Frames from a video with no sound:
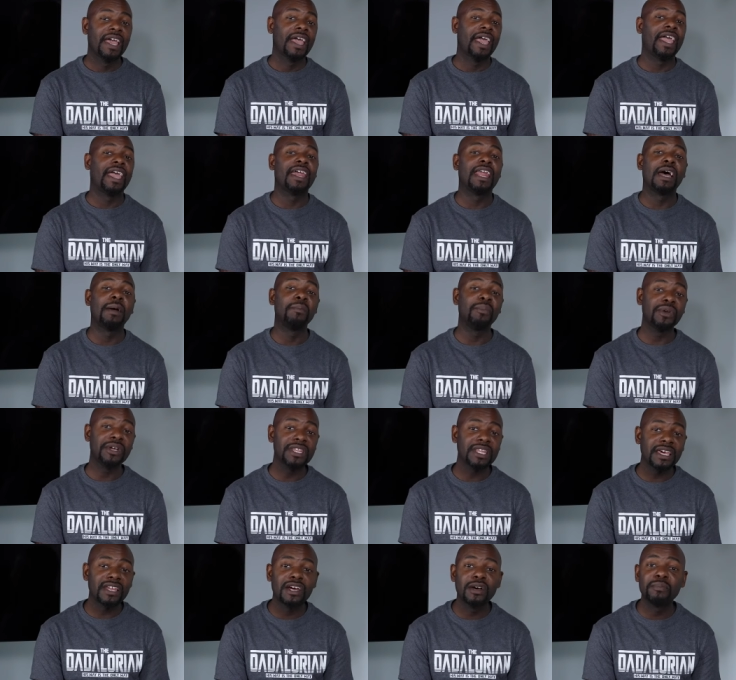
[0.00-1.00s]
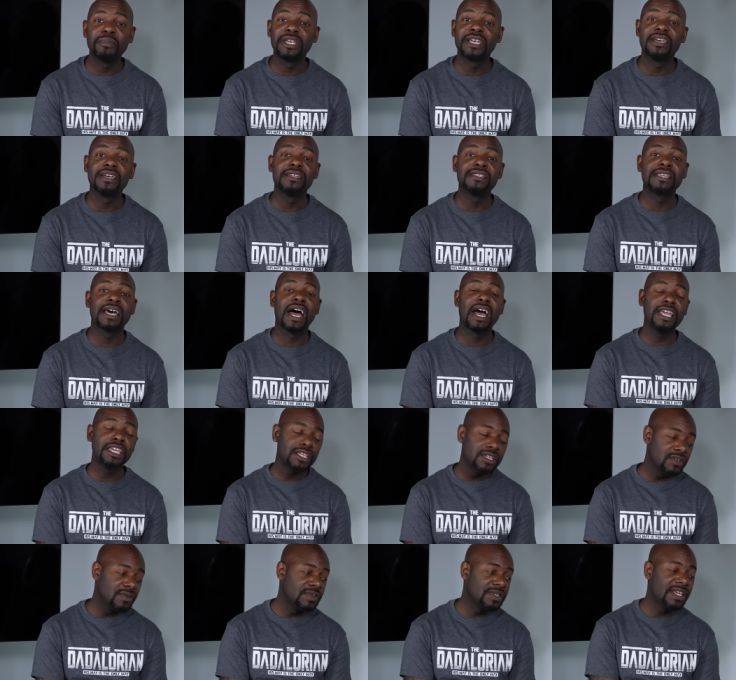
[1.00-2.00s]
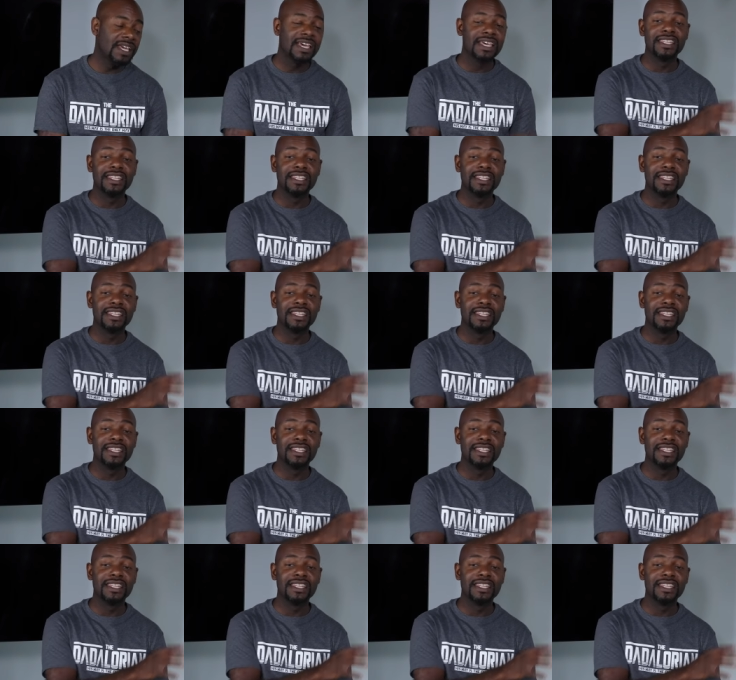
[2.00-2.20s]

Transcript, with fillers: And I bring that up because I use